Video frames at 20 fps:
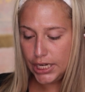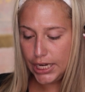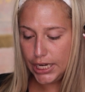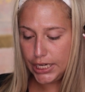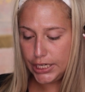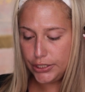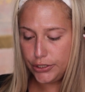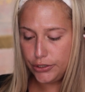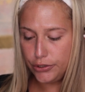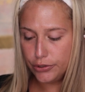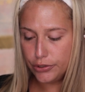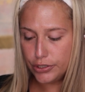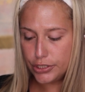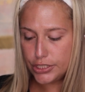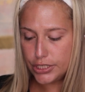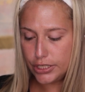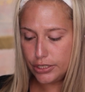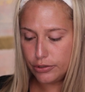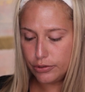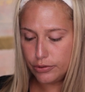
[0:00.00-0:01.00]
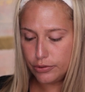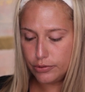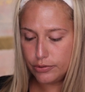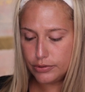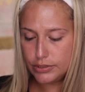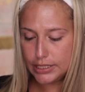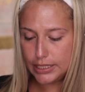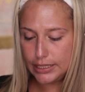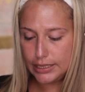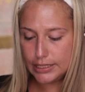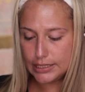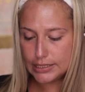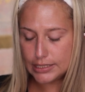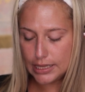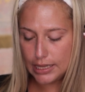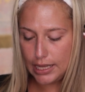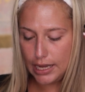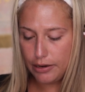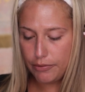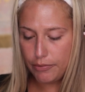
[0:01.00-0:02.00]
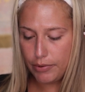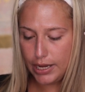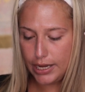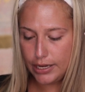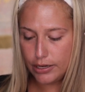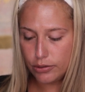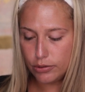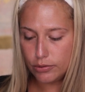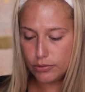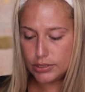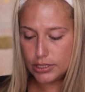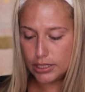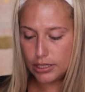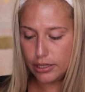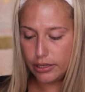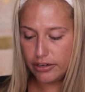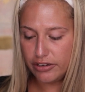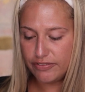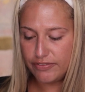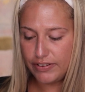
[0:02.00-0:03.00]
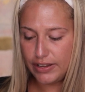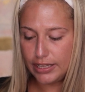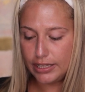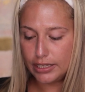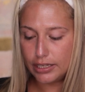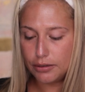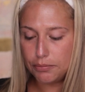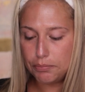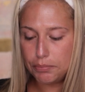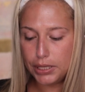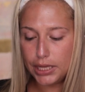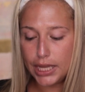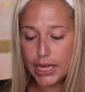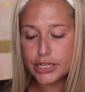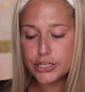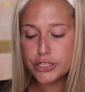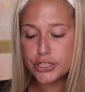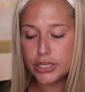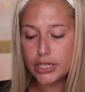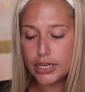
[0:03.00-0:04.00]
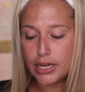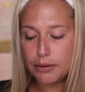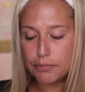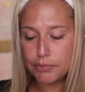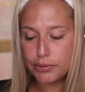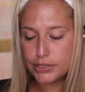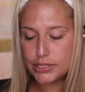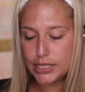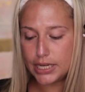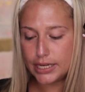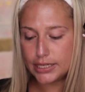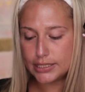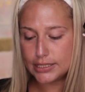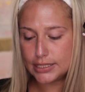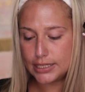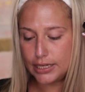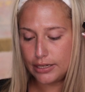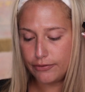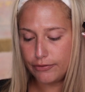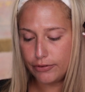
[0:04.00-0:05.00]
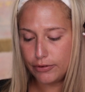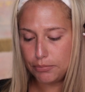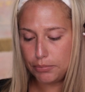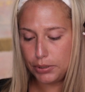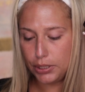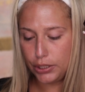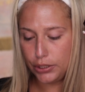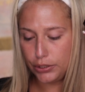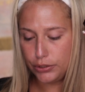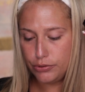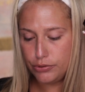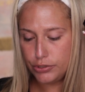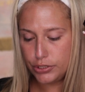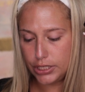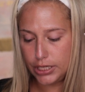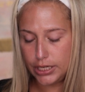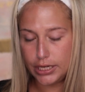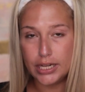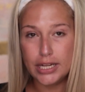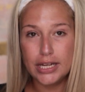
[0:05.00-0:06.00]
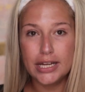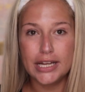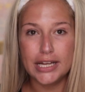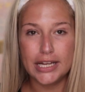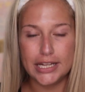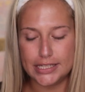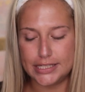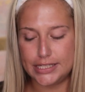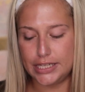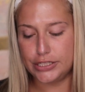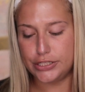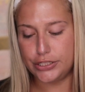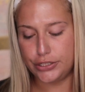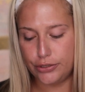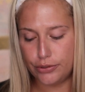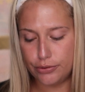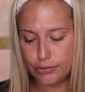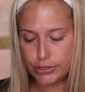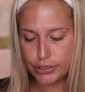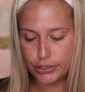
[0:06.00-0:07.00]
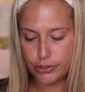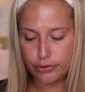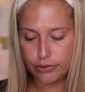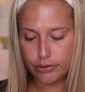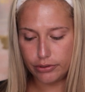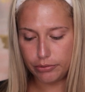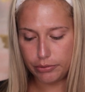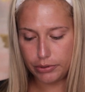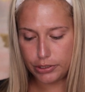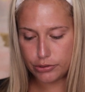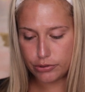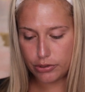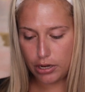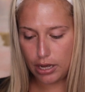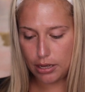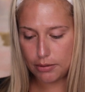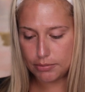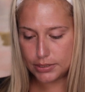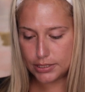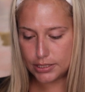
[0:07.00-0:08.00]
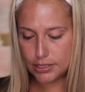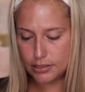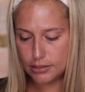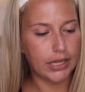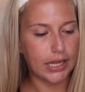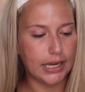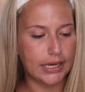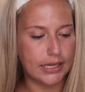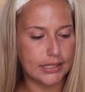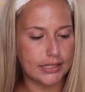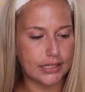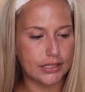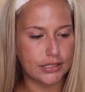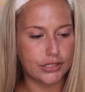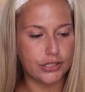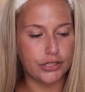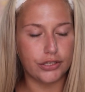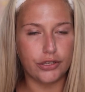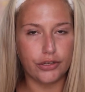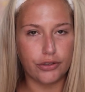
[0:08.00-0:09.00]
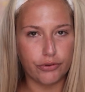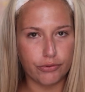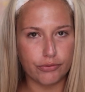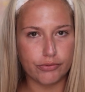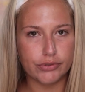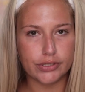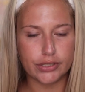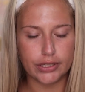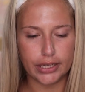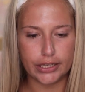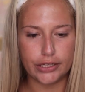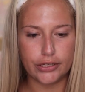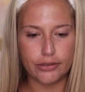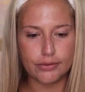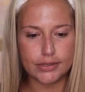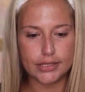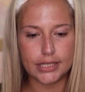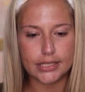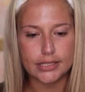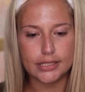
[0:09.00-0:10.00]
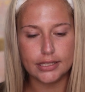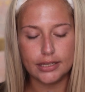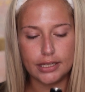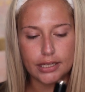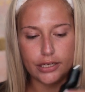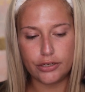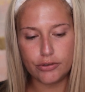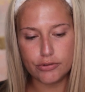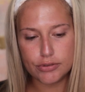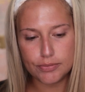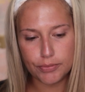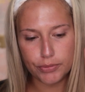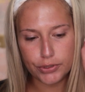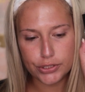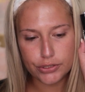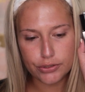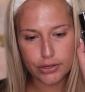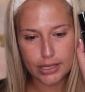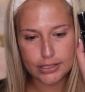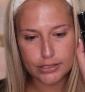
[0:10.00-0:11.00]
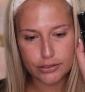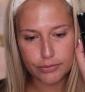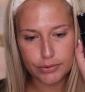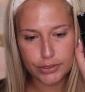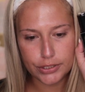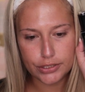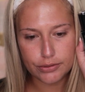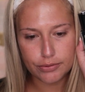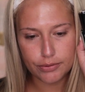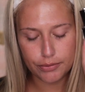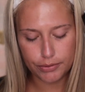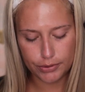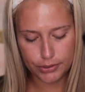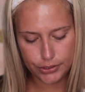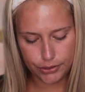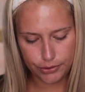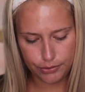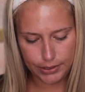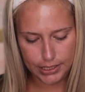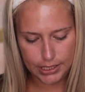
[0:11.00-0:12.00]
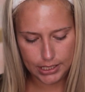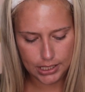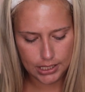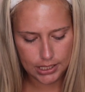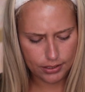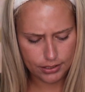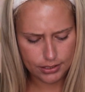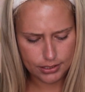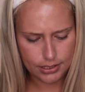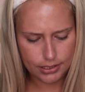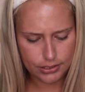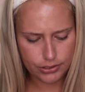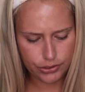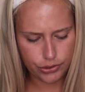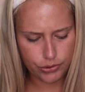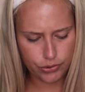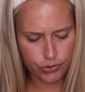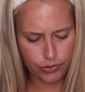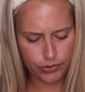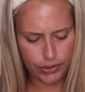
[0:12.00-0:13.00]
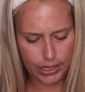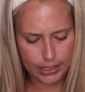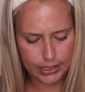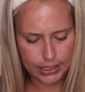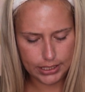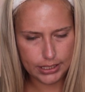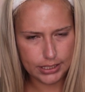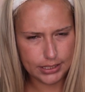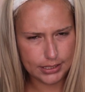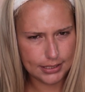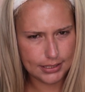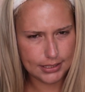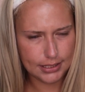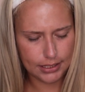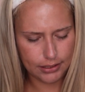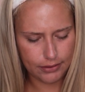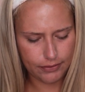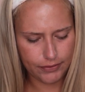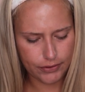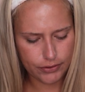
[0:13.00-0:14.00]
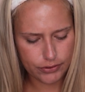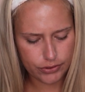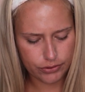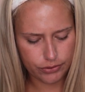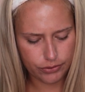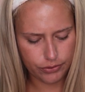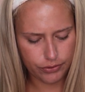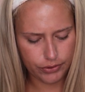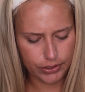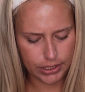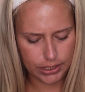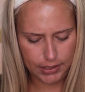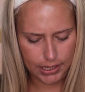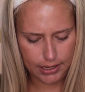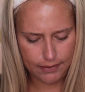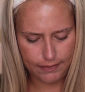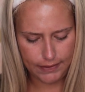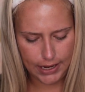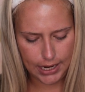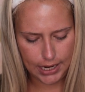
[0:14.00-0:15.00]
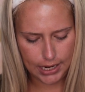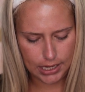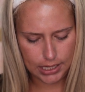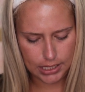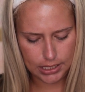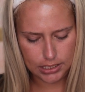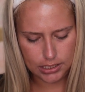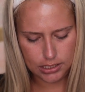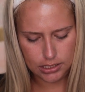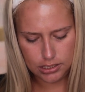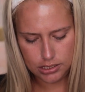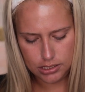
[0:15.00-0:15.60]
and nourishing oils in this lightweight oil to clarify the complexion and protect skin from pollution. It says use two to three drops. And it says to use, like use this and then use moisturizer, which is what we're doing. This is cool. I think this is like the first oil that they have had.